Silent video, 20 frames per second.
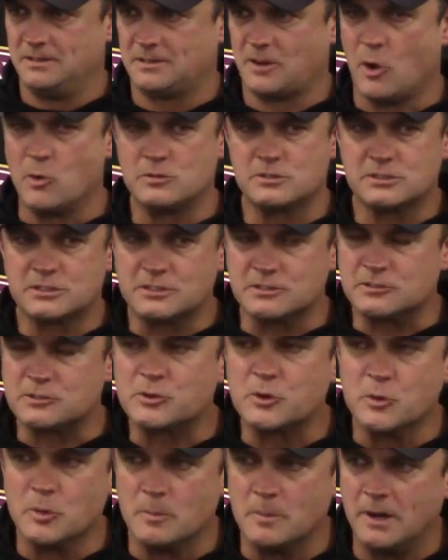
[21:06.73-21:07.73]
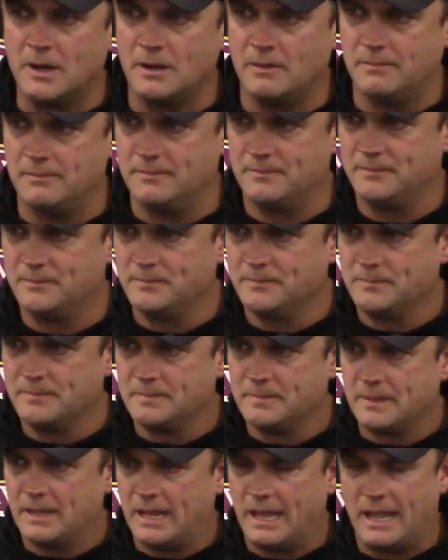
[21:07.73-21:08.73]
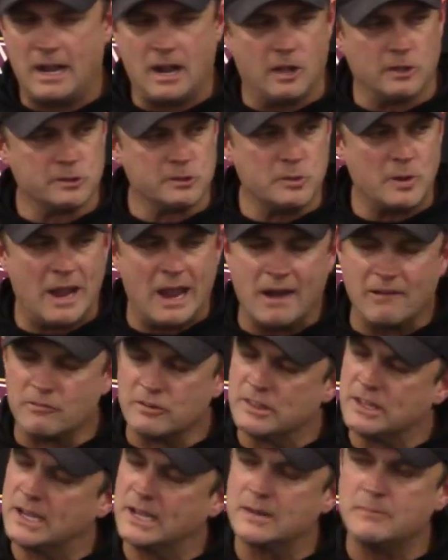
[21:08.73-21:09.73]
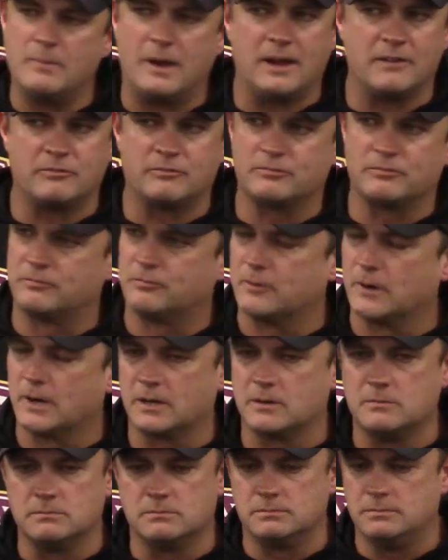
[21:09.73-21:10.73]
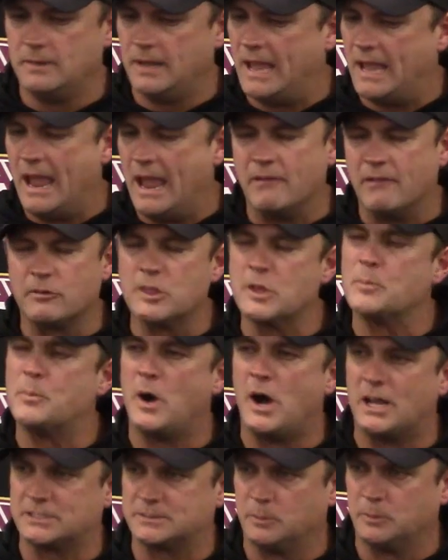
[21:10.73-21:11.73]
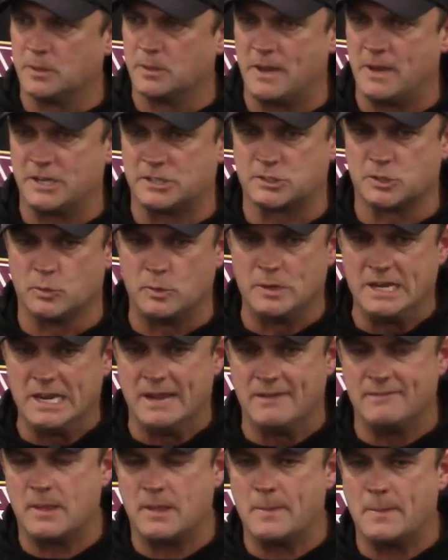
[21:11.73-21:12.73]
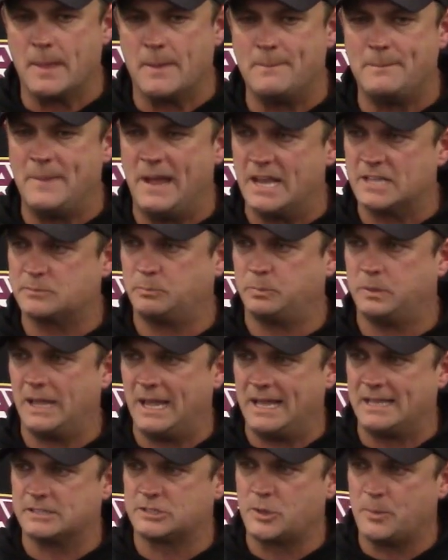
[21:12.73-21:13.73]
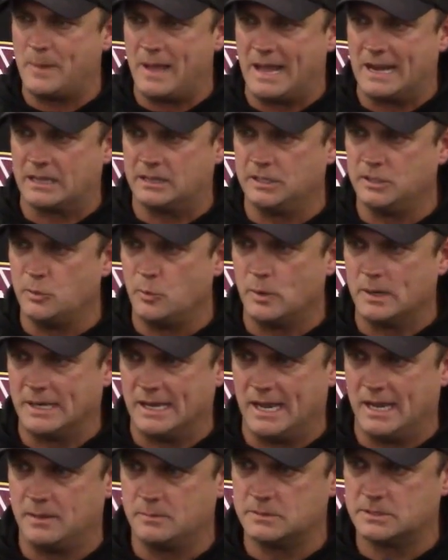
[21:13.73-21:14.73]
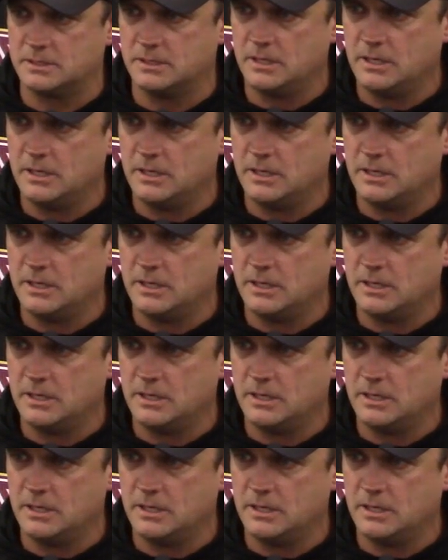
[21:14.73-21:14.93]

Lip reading: Coaches can screw them up. And I'll do everything in my freaking, everything possible to make sure we give them the best plan schematically to win games.